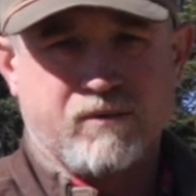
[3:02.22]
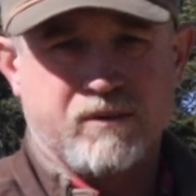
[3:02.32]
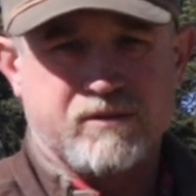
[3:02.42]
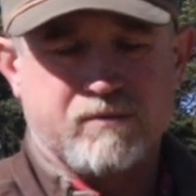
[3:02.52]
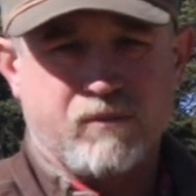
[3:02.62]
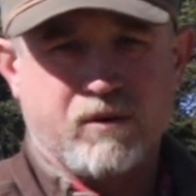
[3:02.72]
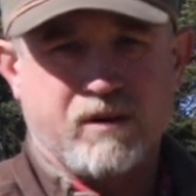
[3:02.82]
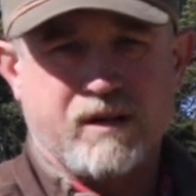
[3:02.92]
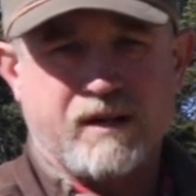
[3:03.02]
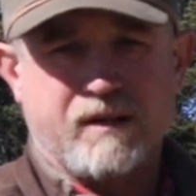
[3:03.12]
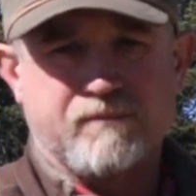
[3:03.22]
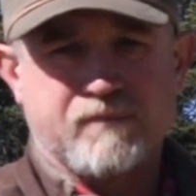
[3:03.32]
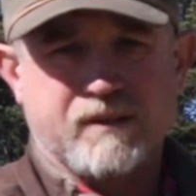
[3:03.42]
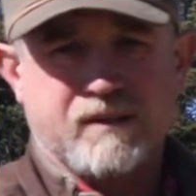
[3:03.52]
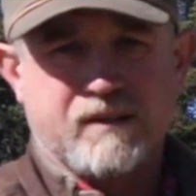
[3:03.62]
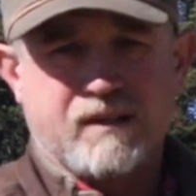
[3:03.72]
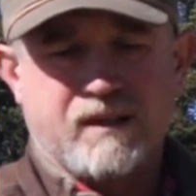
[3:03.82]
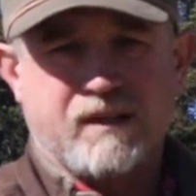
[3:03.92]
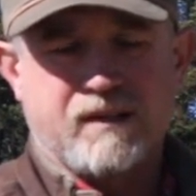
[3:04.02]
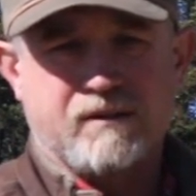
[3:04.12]
with some more,
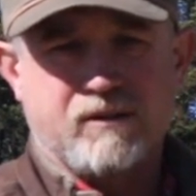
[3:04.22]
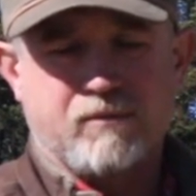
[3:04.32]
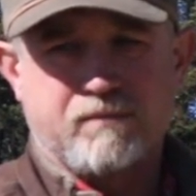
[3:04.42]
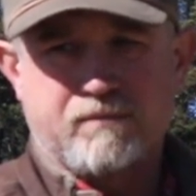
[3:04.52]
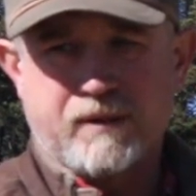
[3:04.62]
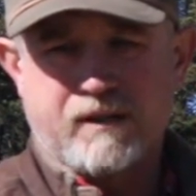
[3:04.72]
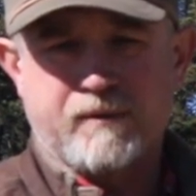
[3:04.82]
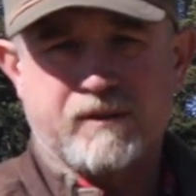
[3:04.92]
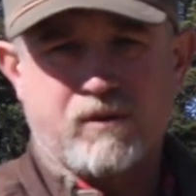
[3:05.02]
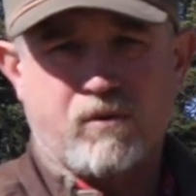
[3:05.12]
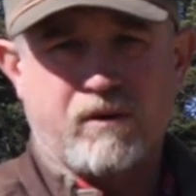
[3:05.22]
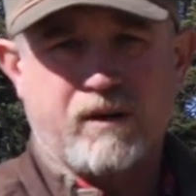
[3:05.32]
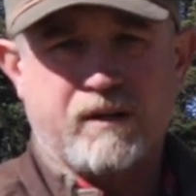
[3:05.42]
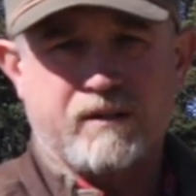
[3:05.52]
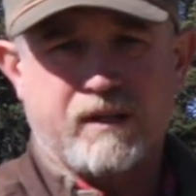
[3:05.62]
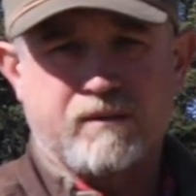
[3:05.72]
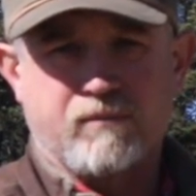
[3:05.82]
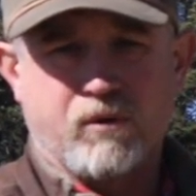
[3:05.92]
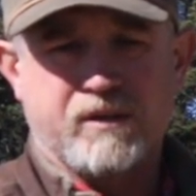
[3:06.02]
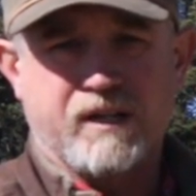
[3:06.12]
you know, pin them in the corner and
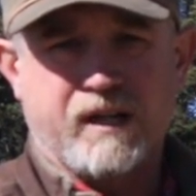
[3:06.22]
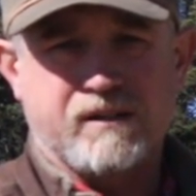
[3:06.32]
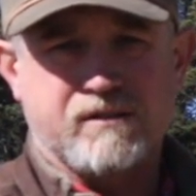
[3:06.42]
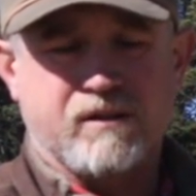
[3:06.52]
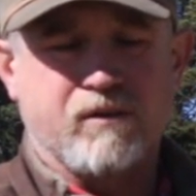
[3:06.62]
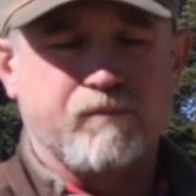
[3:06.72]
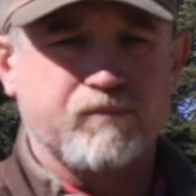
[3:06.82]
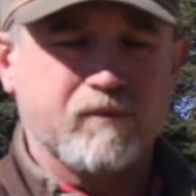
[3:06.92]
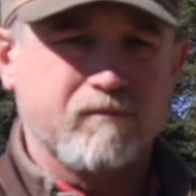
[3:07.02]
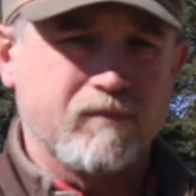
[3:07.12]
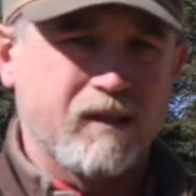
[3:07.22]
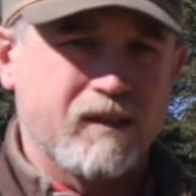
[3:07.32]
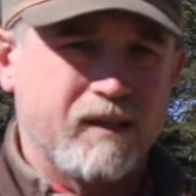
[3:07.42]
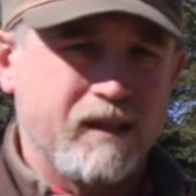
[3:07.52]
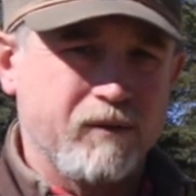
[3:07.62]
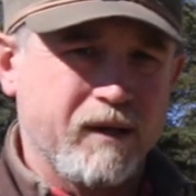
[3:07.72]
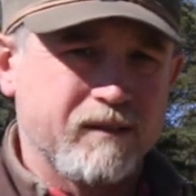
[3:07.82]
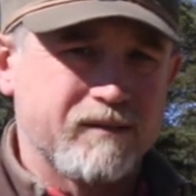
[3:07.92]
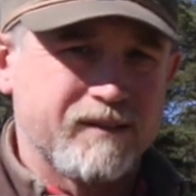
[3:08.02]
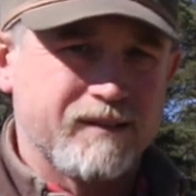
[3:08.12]
more touch. So anyway,
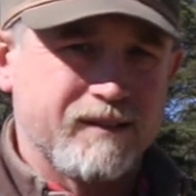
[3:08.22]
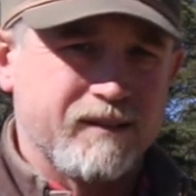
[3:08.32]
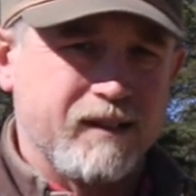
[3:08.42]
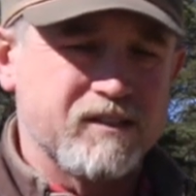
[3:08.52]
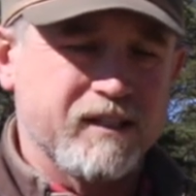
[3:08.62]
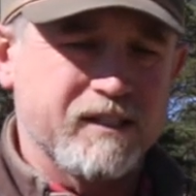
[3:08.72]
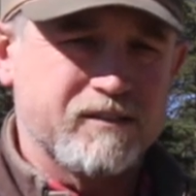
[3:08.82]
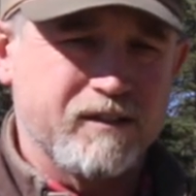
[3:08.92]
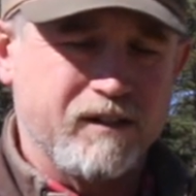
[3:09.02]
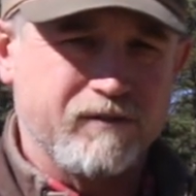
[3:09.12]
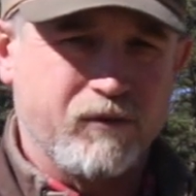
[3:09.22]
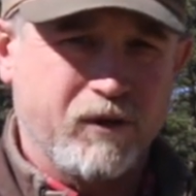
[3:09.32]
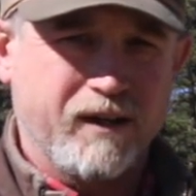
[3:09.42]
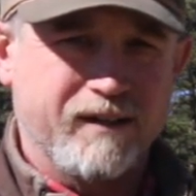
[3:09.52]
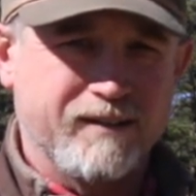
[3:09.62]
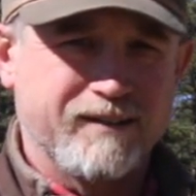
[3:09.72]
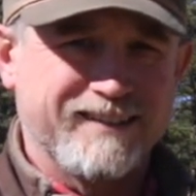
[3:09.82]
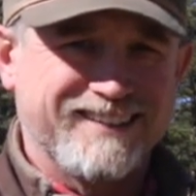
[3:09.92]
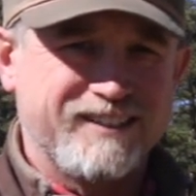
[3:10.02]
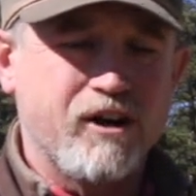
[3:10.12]
there's a lesson learned for you.
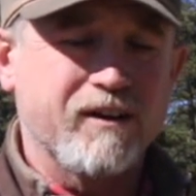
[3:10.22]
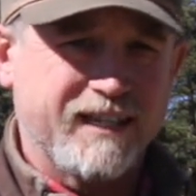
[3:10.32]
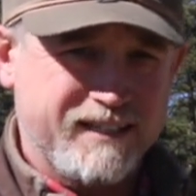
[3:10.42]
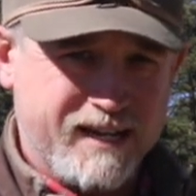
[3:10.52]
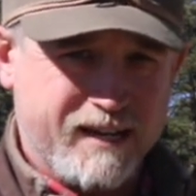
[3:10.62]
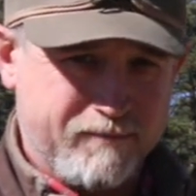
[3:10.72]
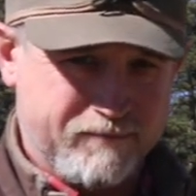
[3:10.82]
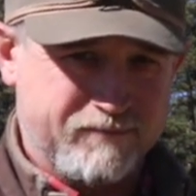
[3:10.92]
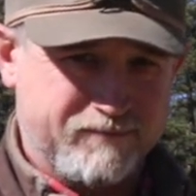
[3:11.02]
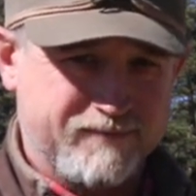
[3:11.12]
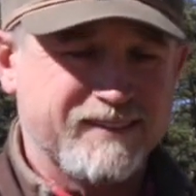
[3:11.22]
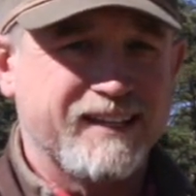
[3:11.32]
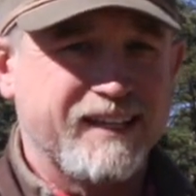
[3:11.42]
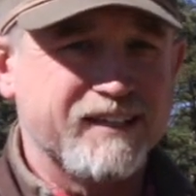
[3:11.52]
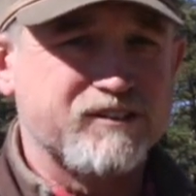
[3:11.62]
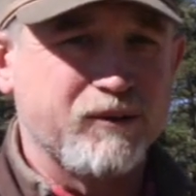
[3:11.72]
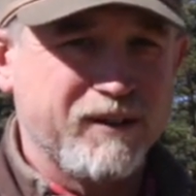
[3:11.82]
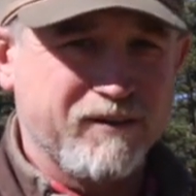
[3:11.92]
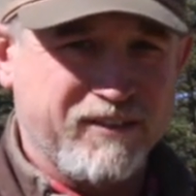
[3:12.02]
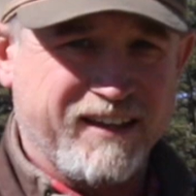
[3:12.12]
Donkey time. It's a
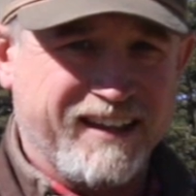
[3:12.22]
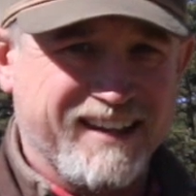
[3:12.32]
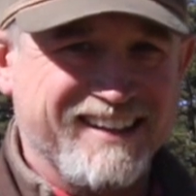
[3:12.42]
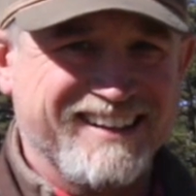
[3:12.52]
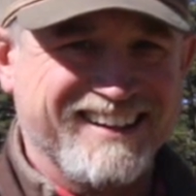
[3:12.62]
real thing.